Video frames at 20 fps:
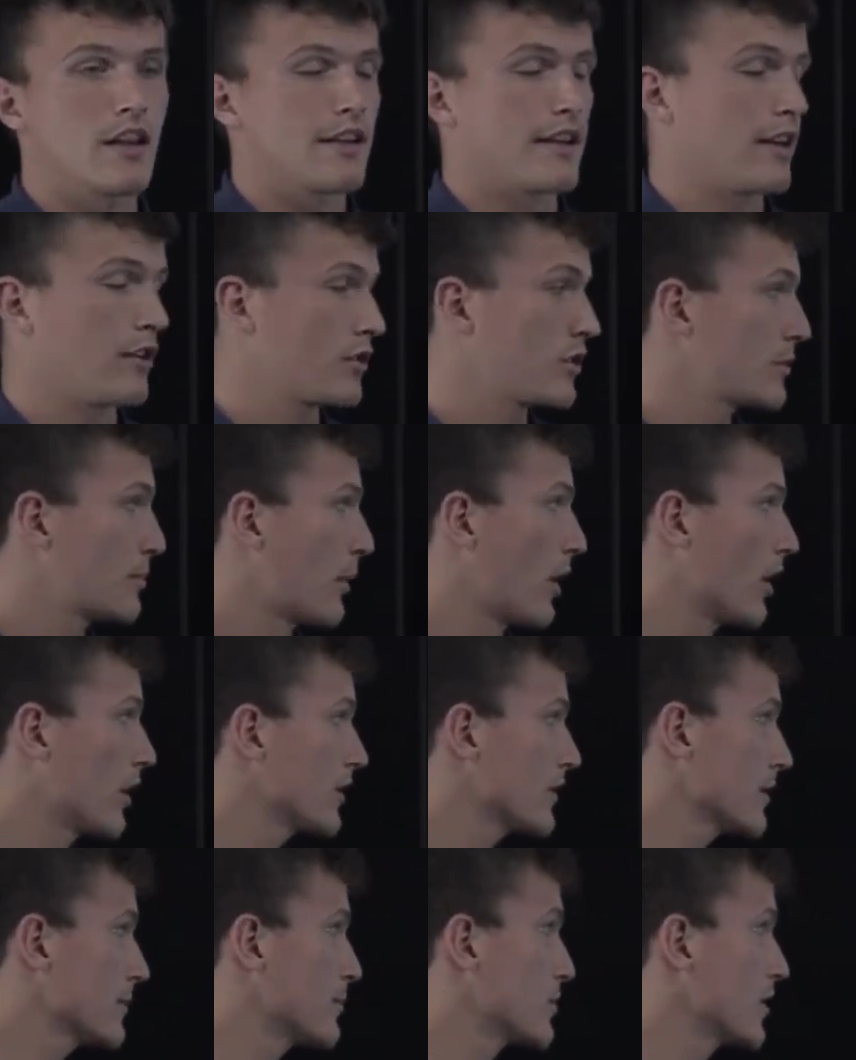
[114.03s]
Now,
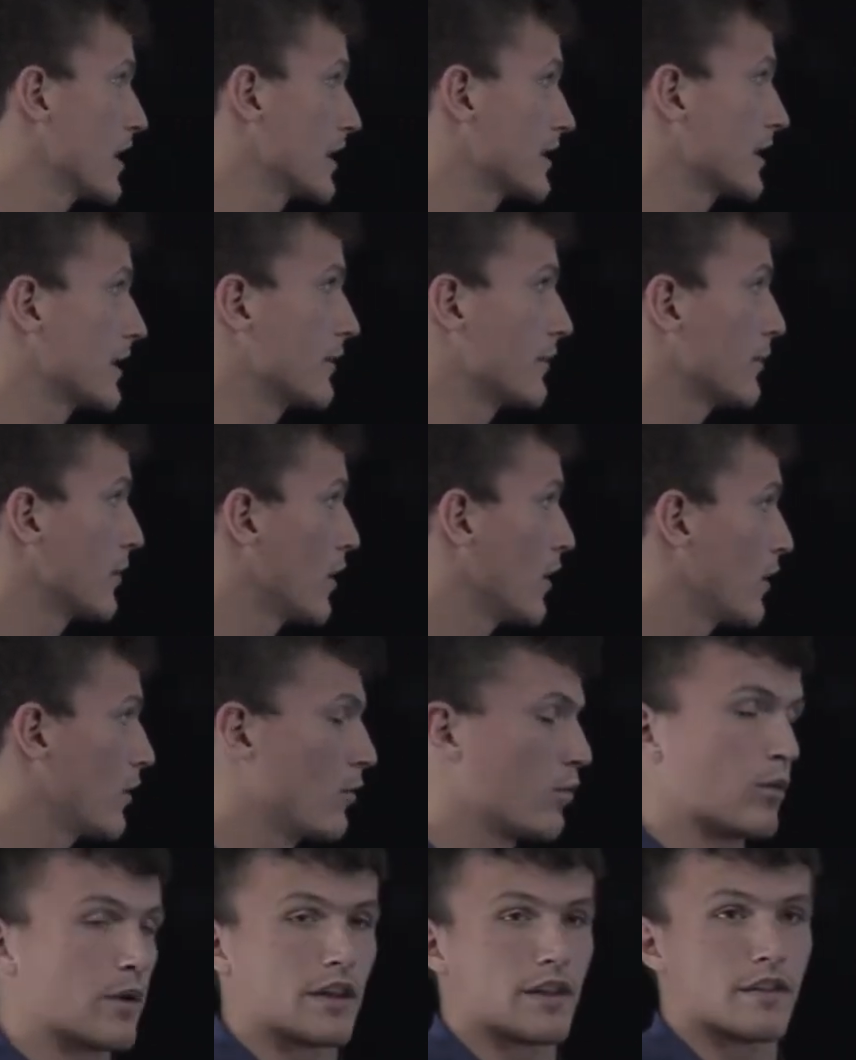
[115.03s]
Sparta's objective
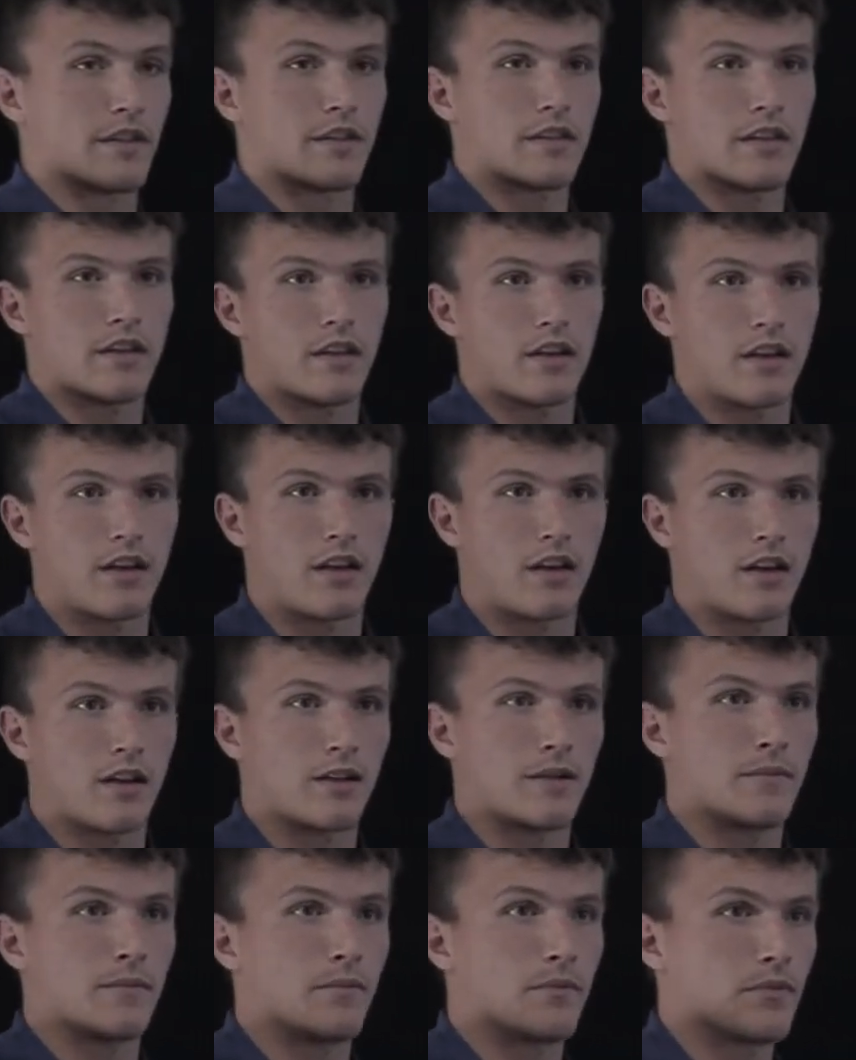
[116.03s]
with
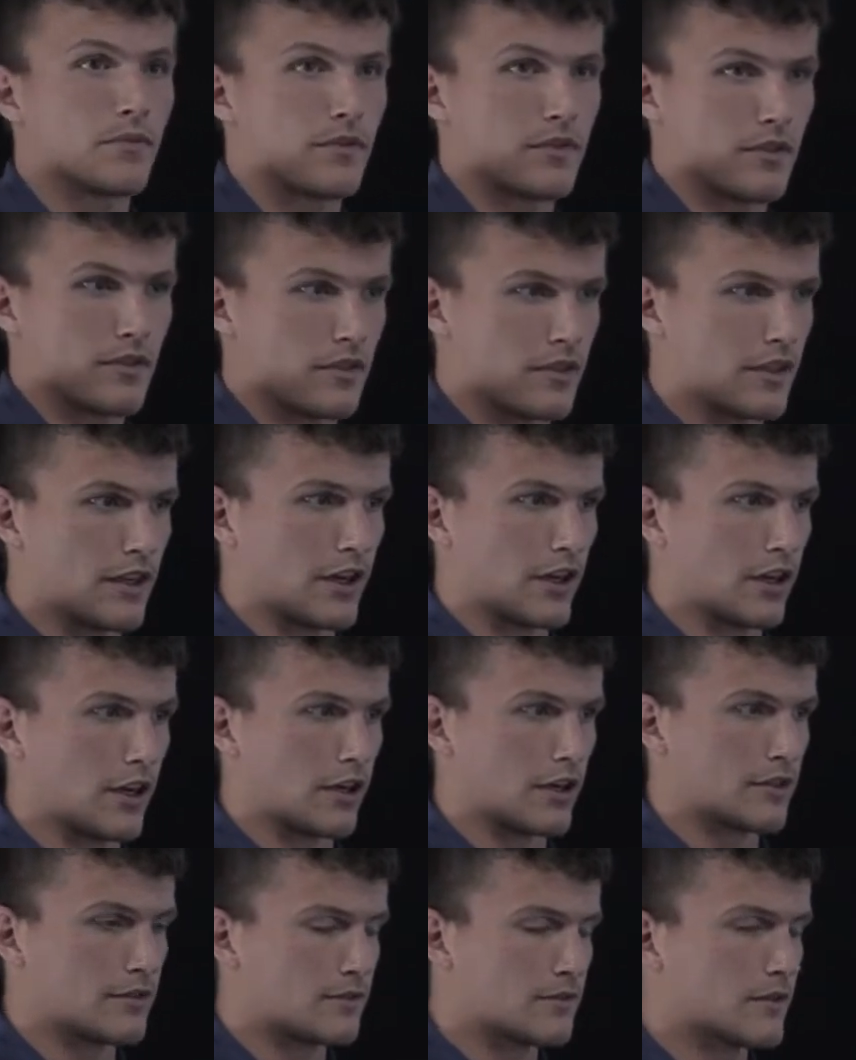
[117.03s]

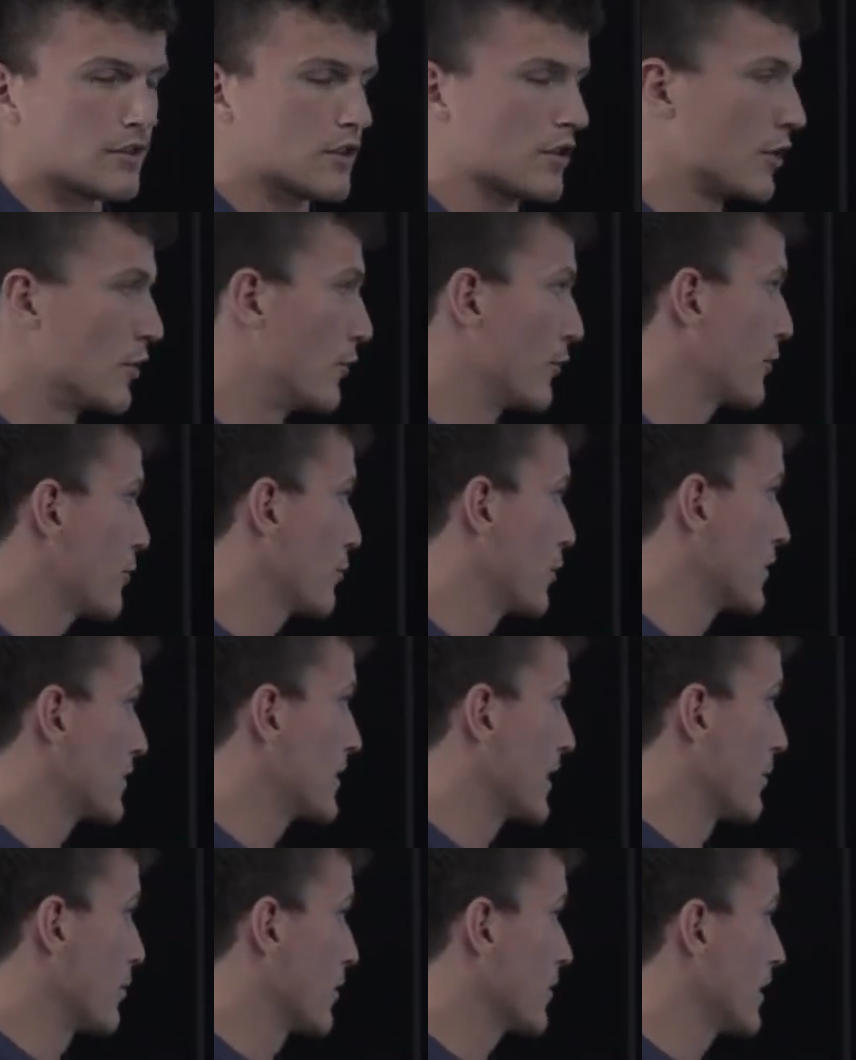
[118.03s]
their youth
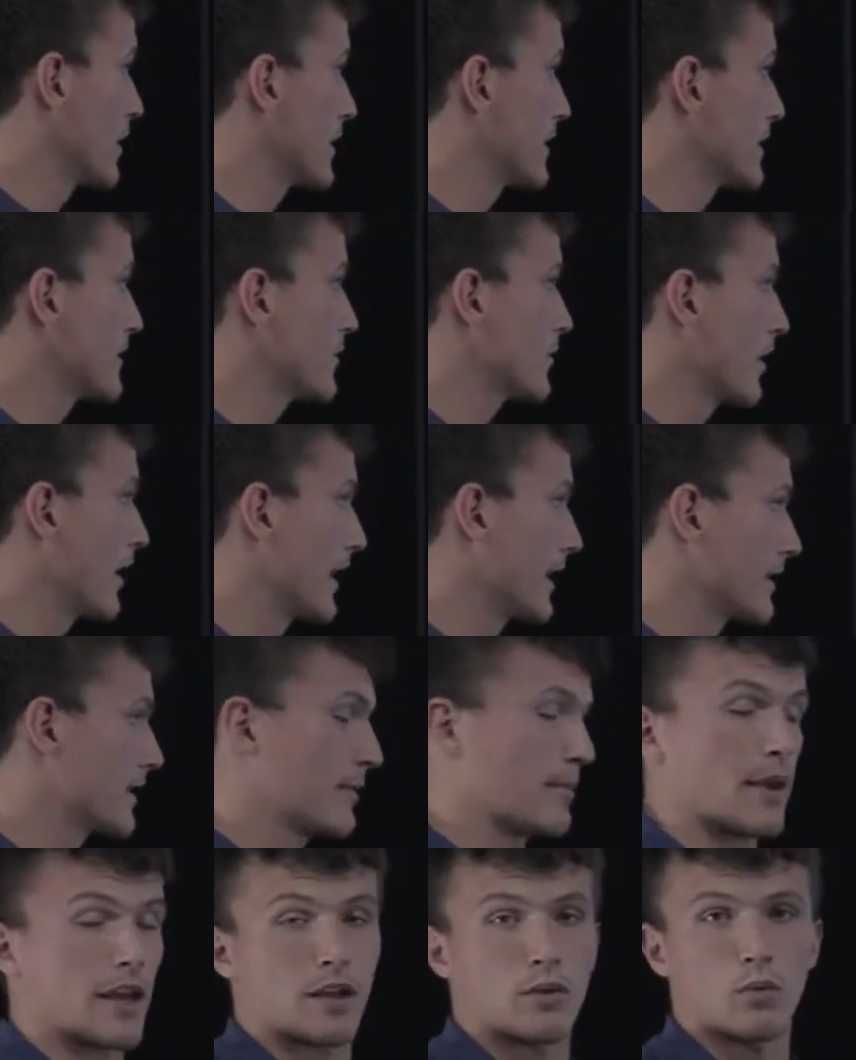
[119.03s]
was they were trying
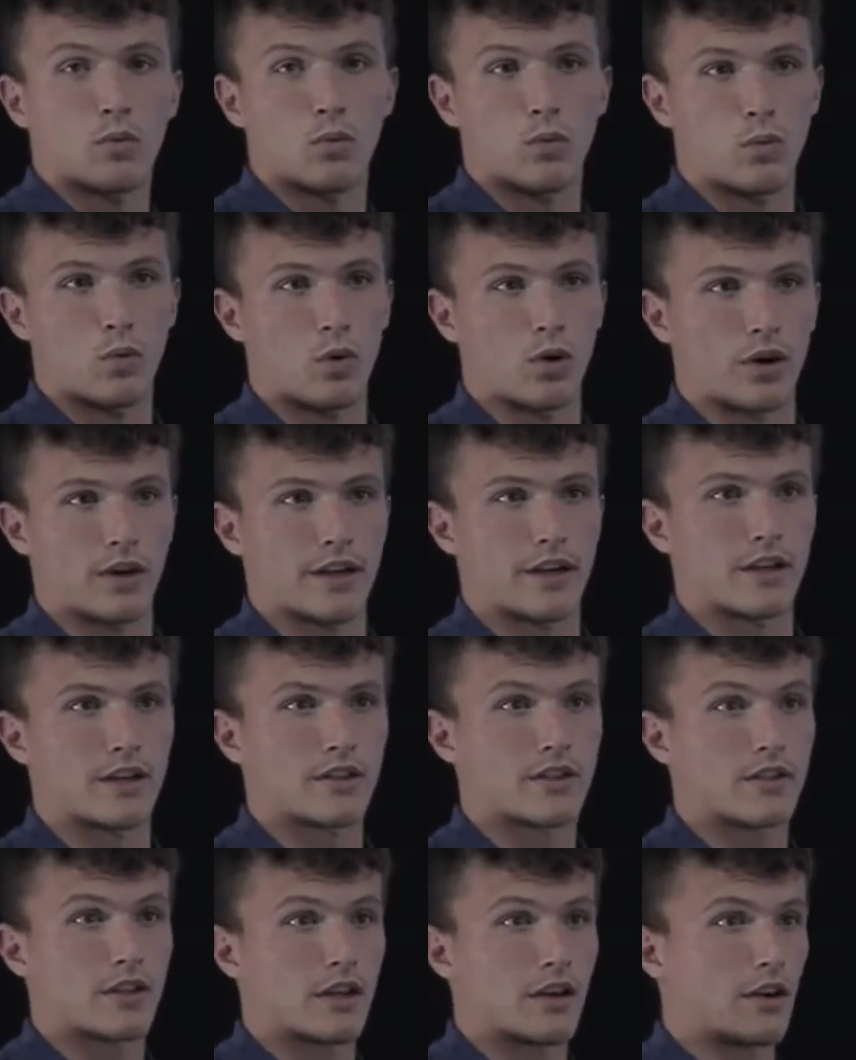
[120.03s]
to make
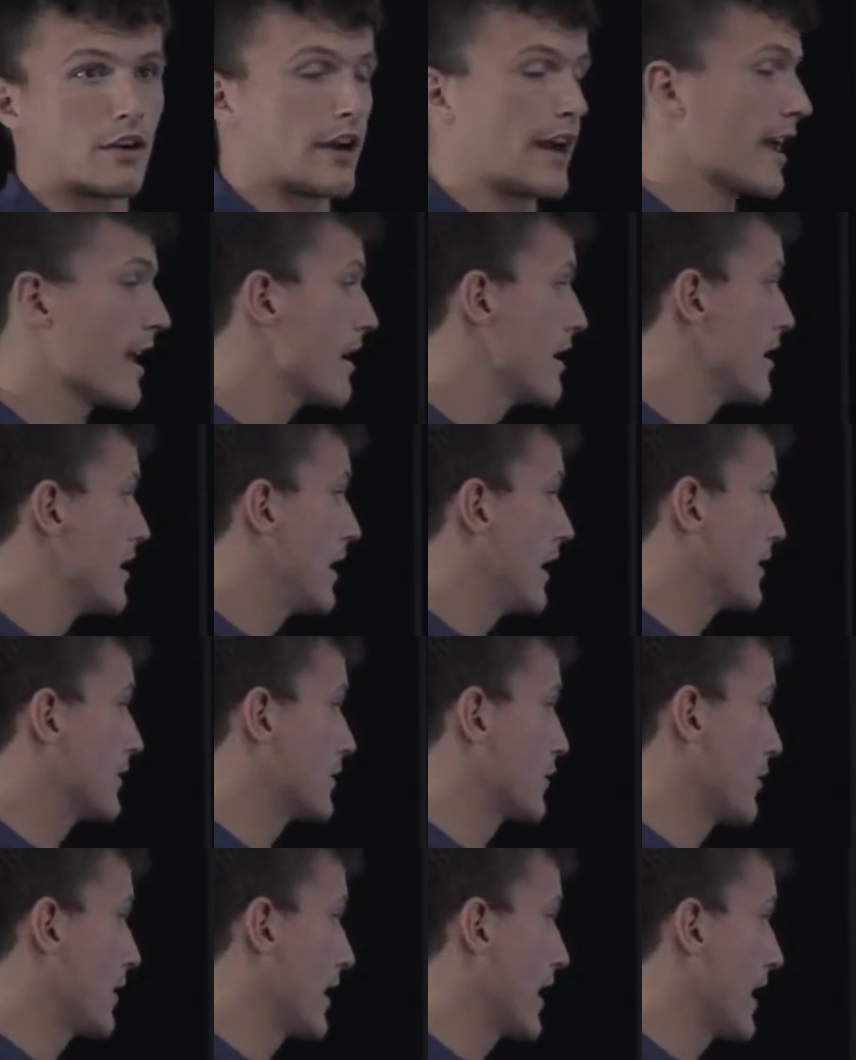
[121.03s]
warriors, all right? And
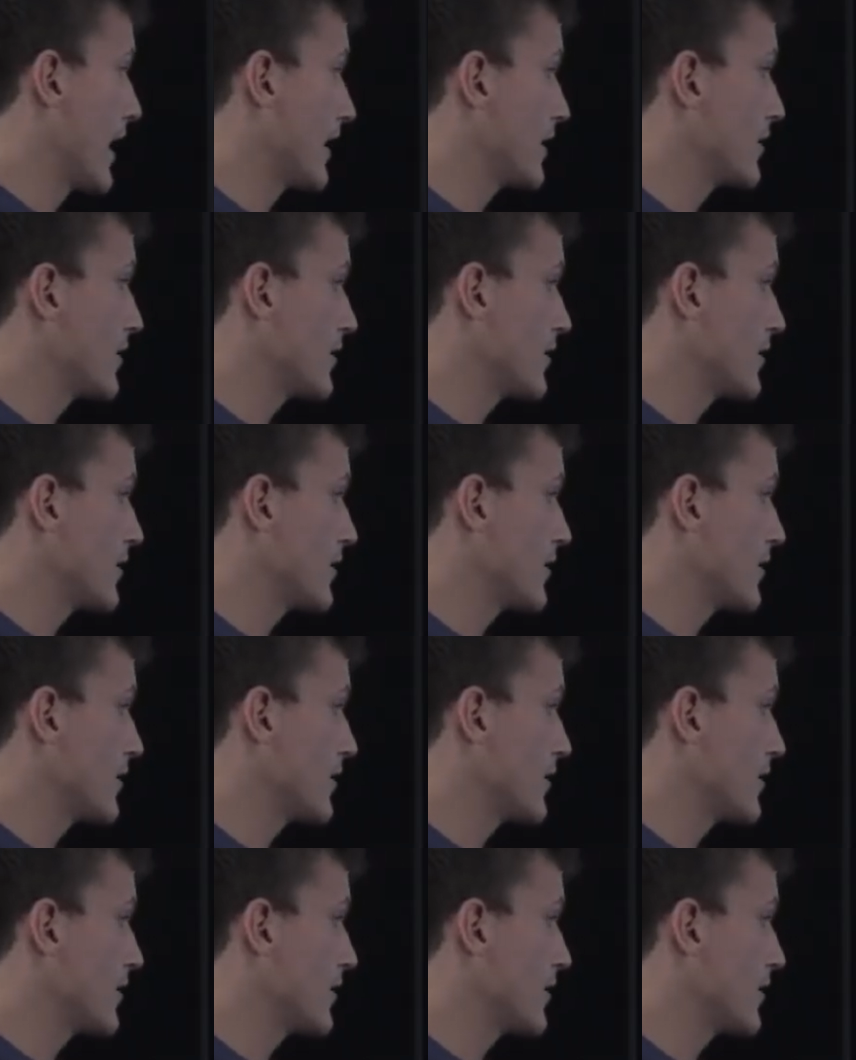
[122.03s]
so at age